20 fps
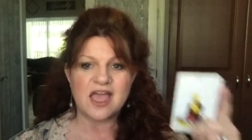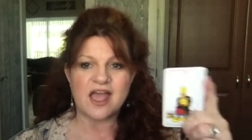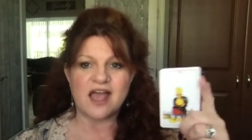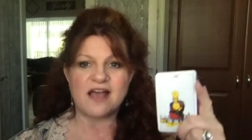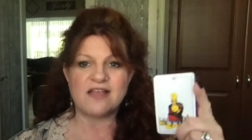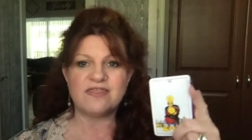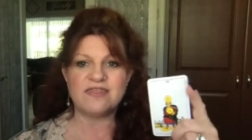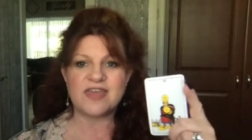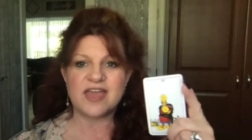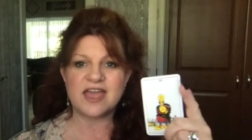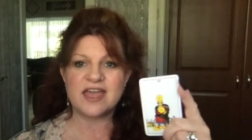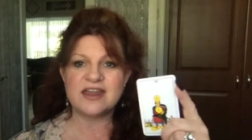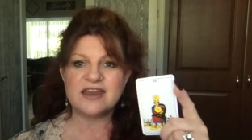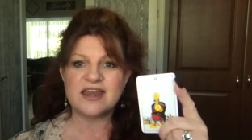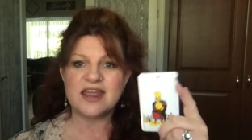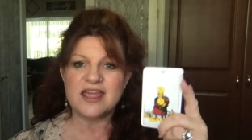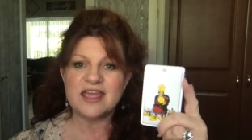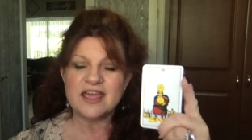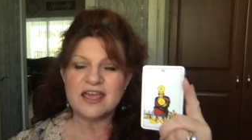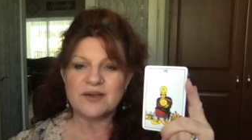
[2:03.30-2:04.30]
and then
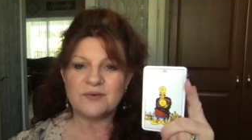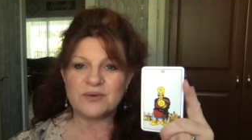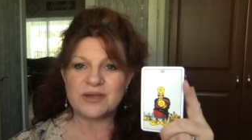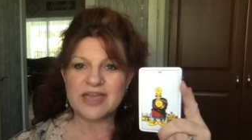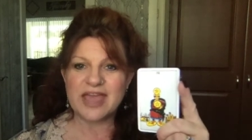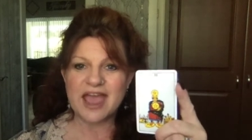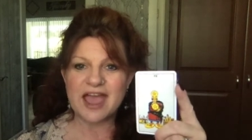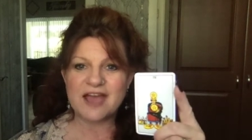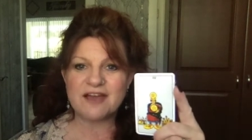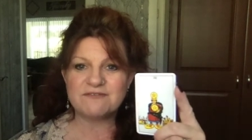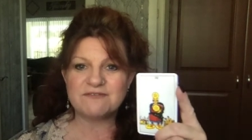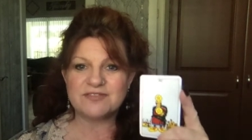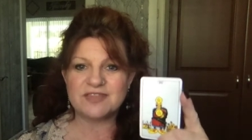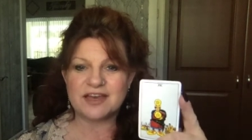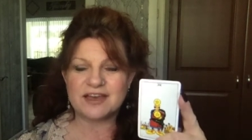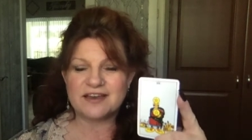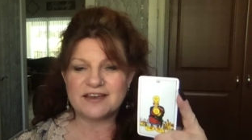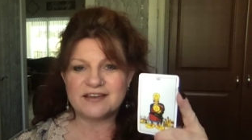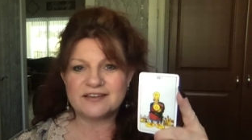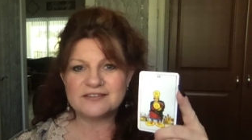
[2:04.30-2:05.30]
we have
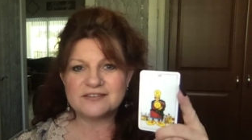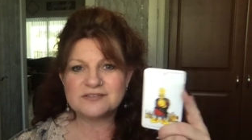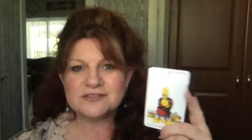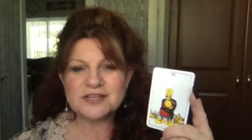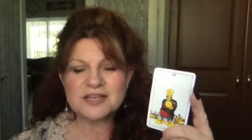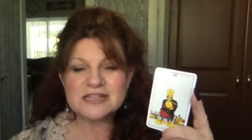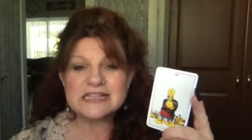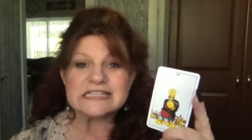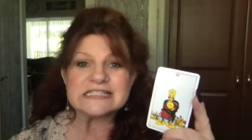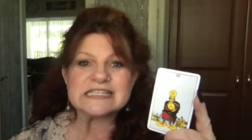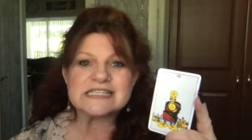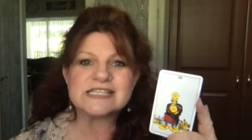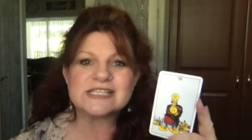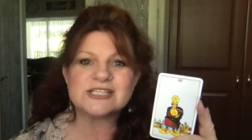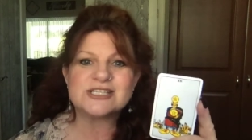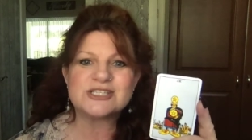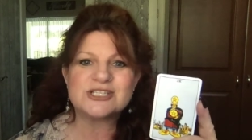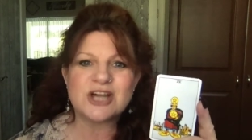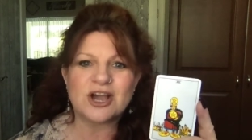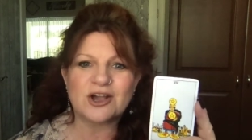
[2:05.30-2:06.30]
the this is a
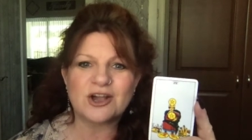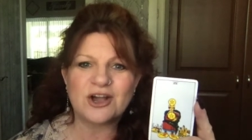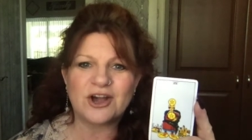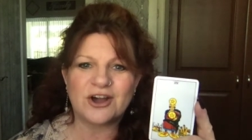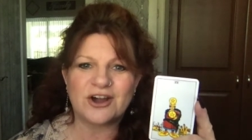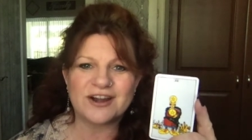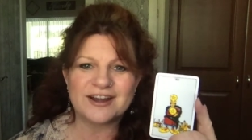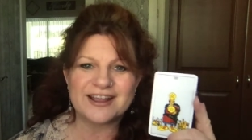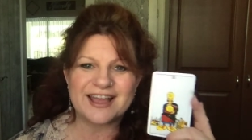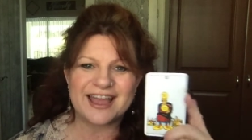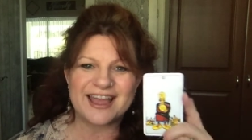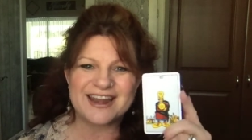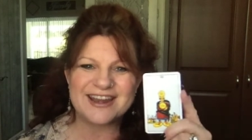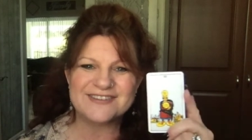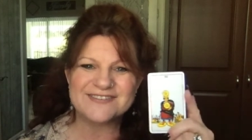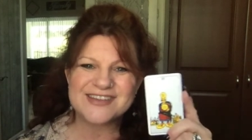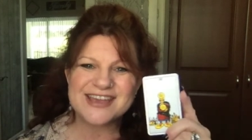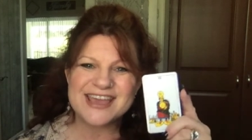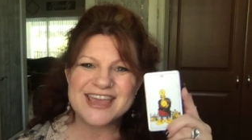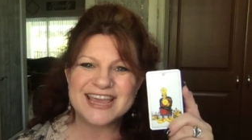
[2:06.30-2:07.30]
stuck card kind
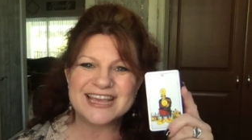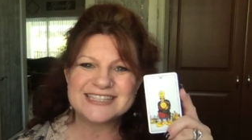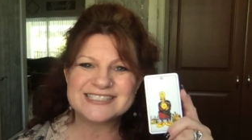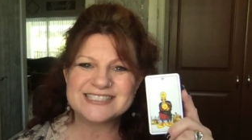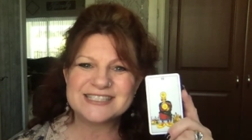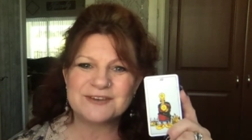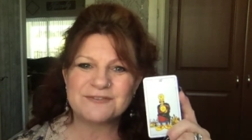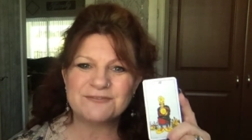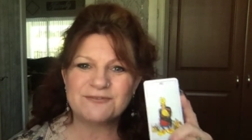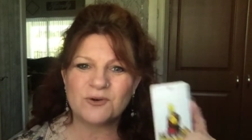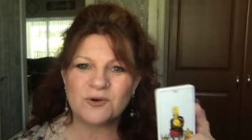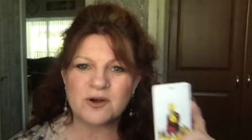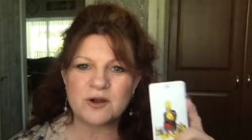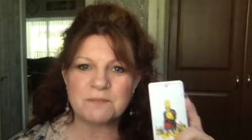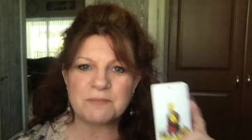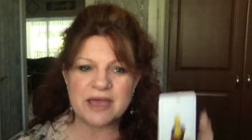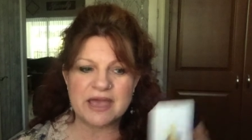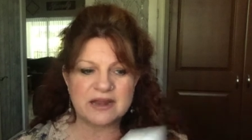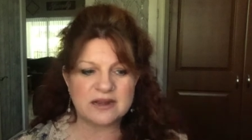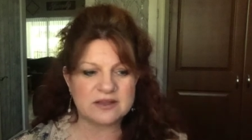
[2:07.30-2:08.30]
of. It's the four
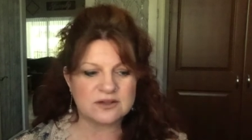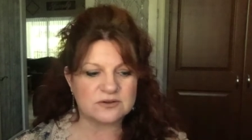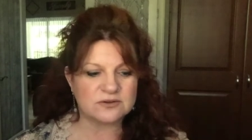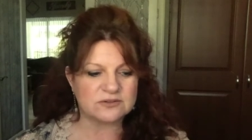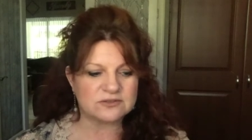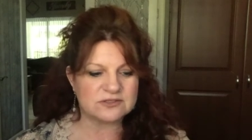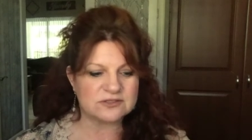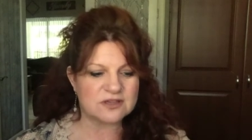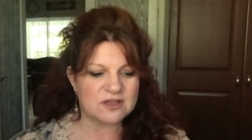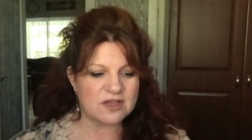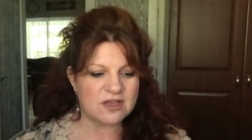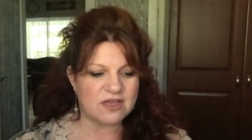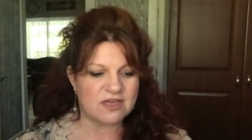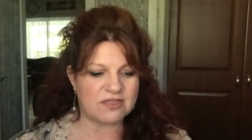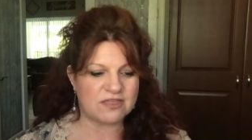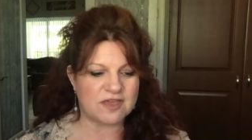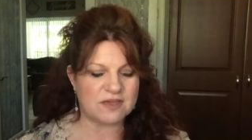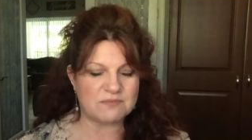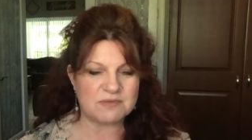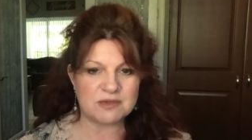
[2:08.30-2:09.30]
of pentacles.
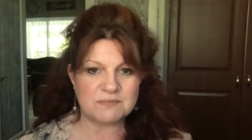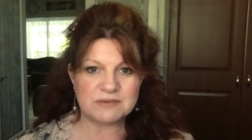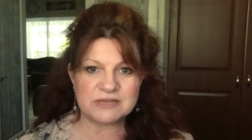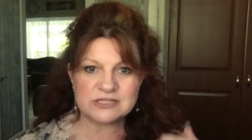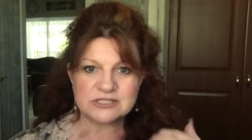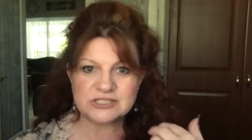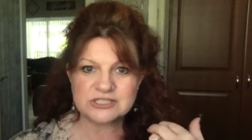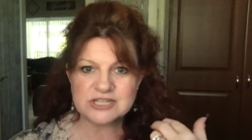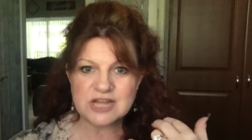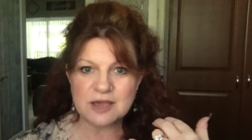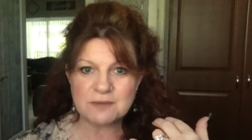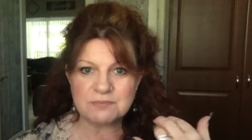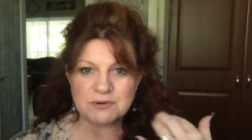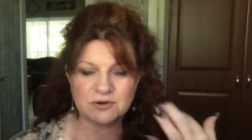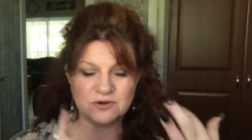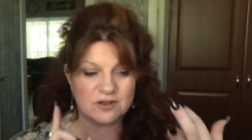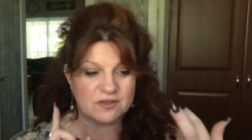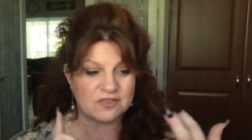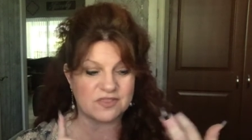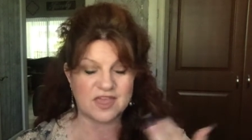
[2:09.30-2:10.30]
They may be
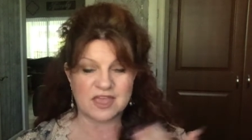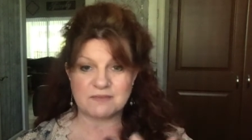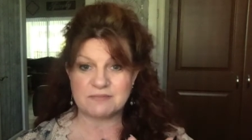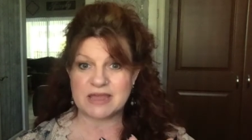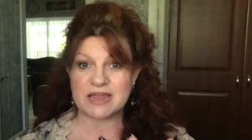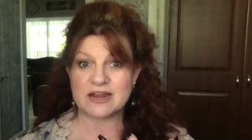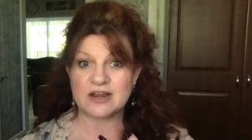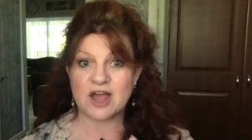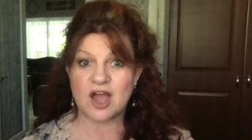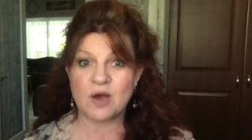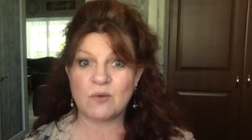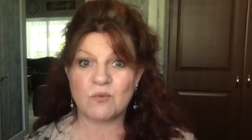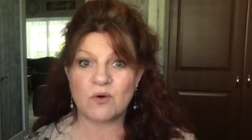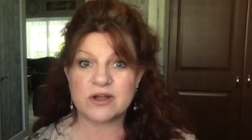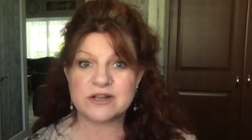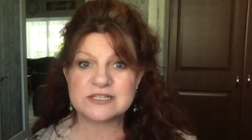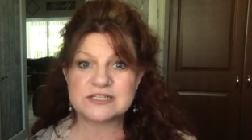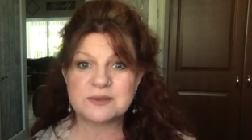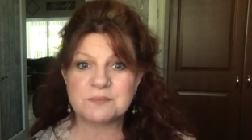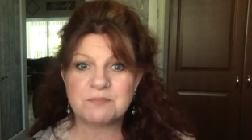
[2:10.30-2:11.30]
stubborn. They may not
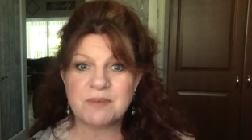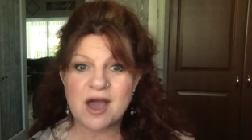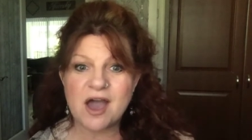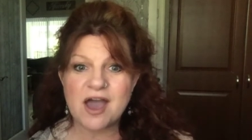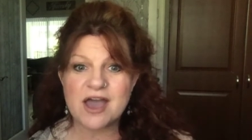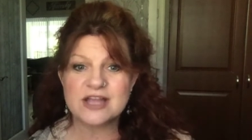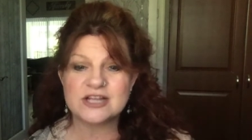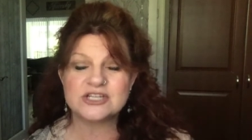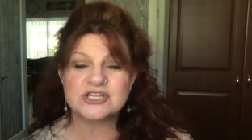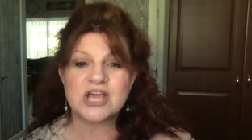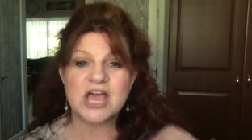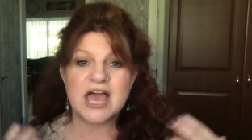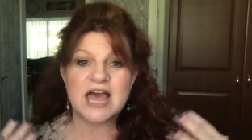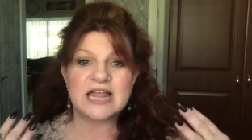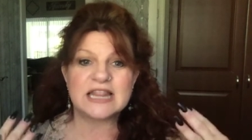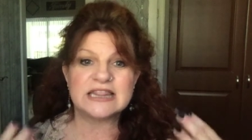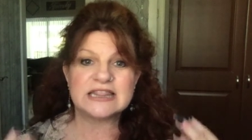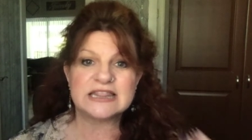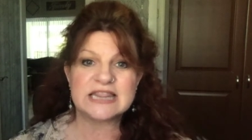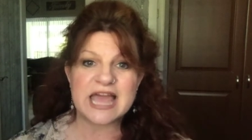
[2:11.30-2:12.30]
want to budge.
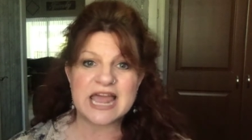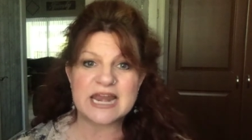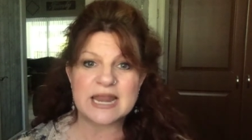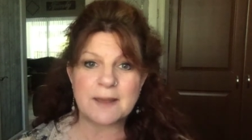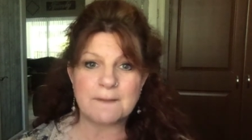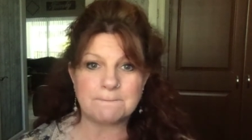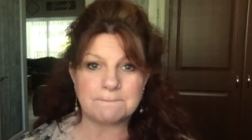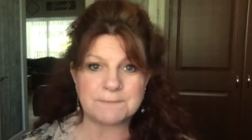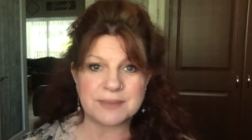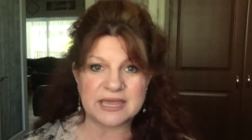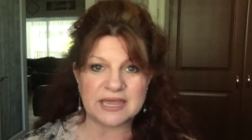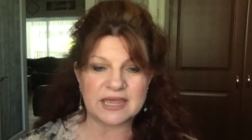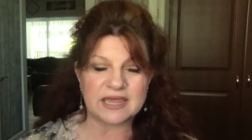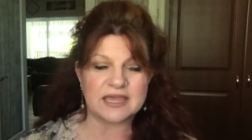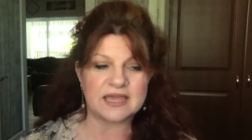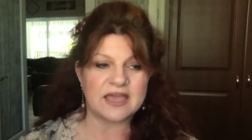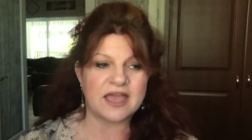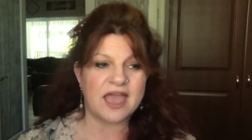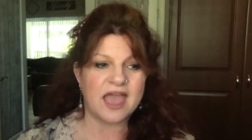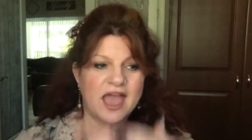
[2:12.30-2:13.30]
Let it
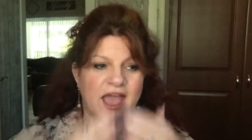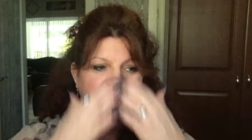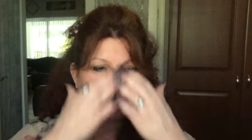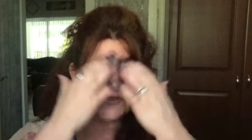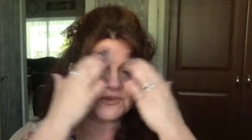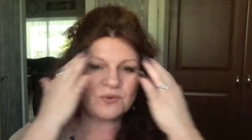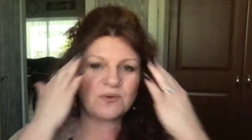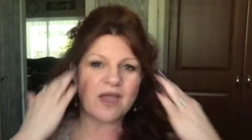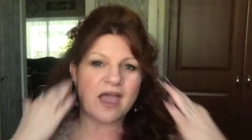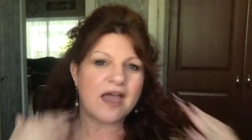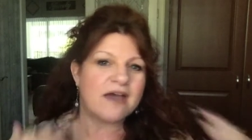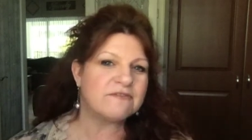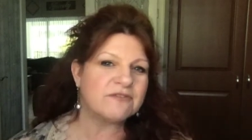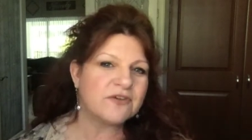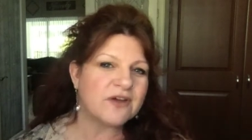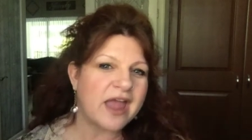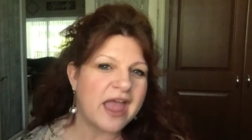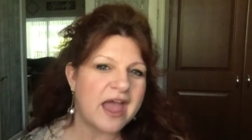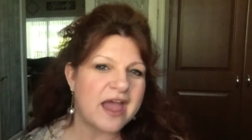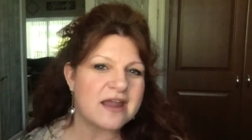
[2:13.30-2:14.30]
be. Have you
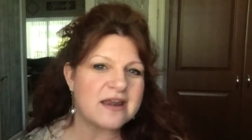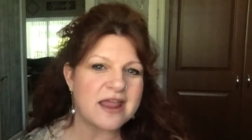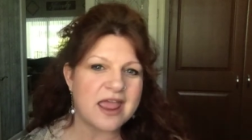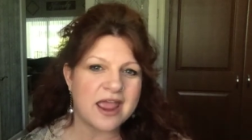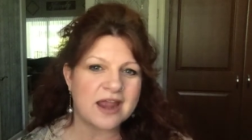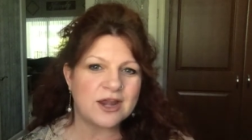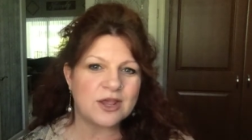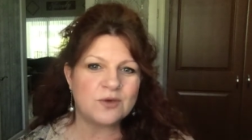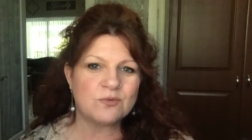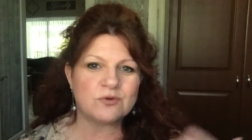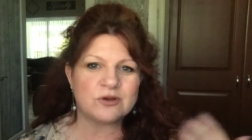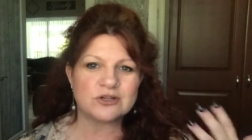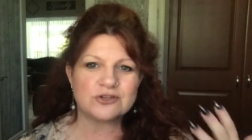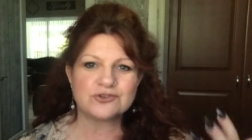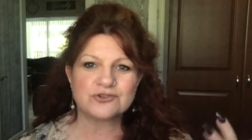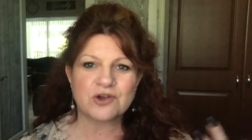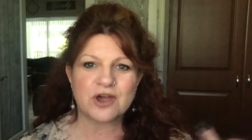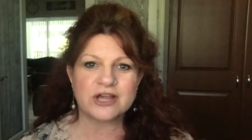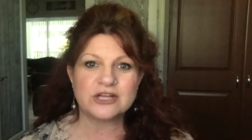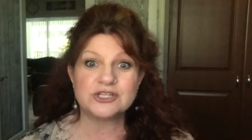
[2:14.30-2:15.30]
ever had anyone
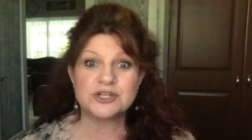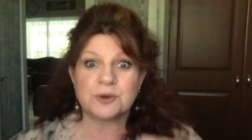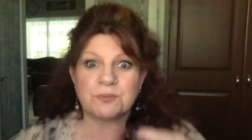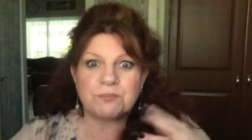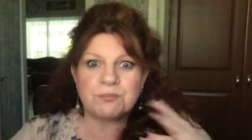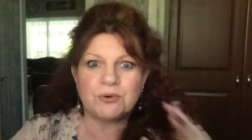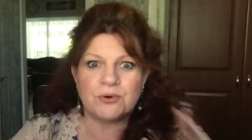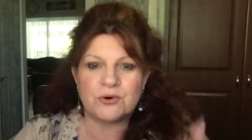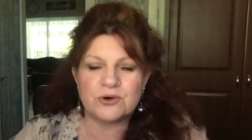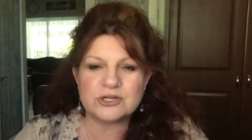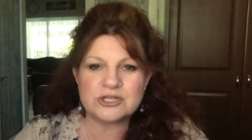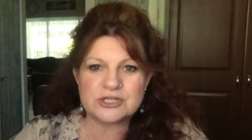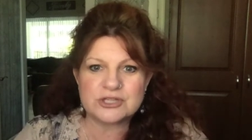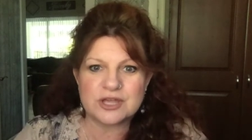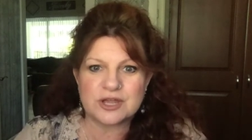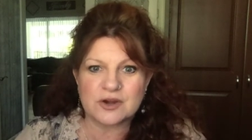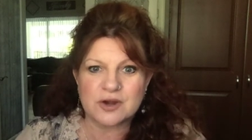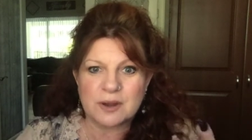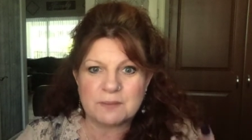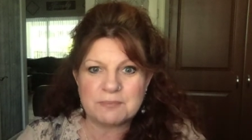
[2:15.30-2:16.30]
try to push
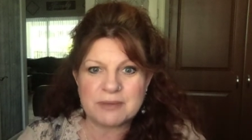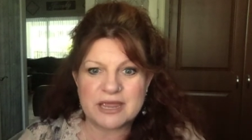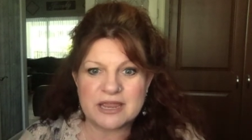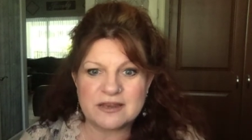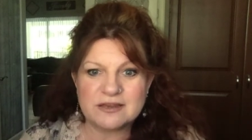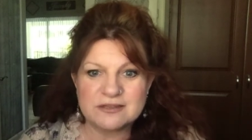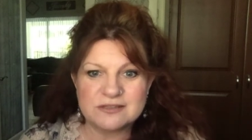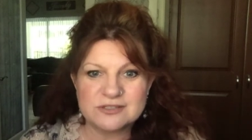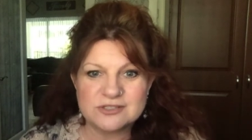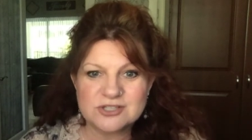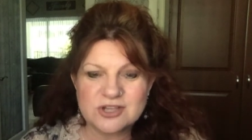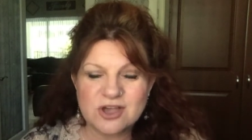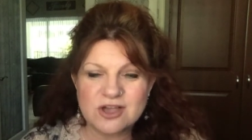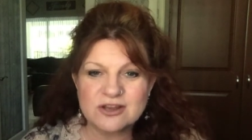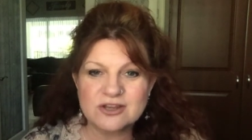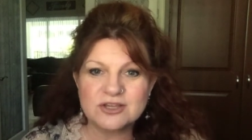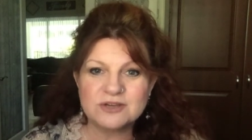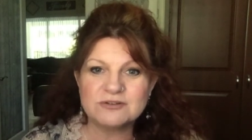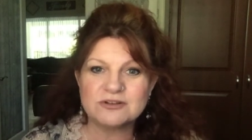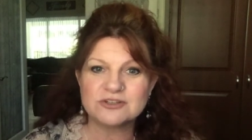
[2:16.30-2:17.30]
their opinions
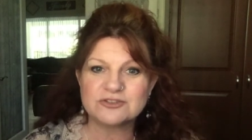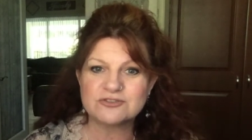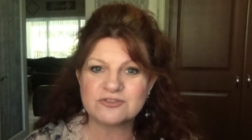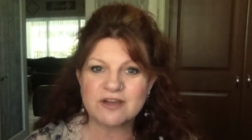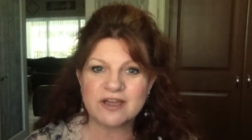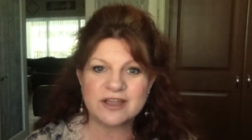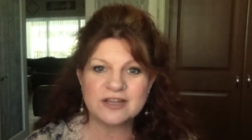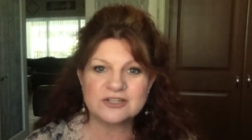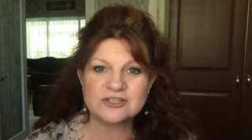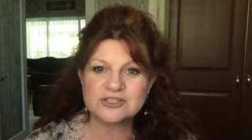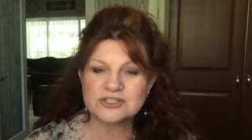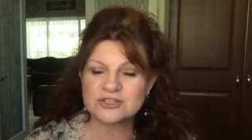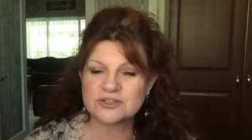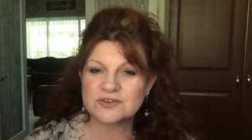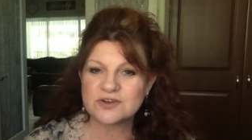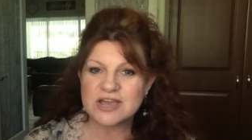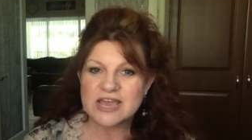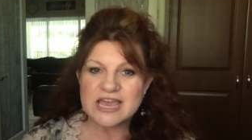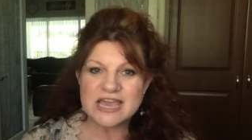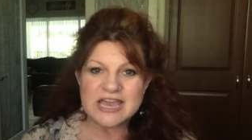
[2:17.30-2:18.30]
on you and try to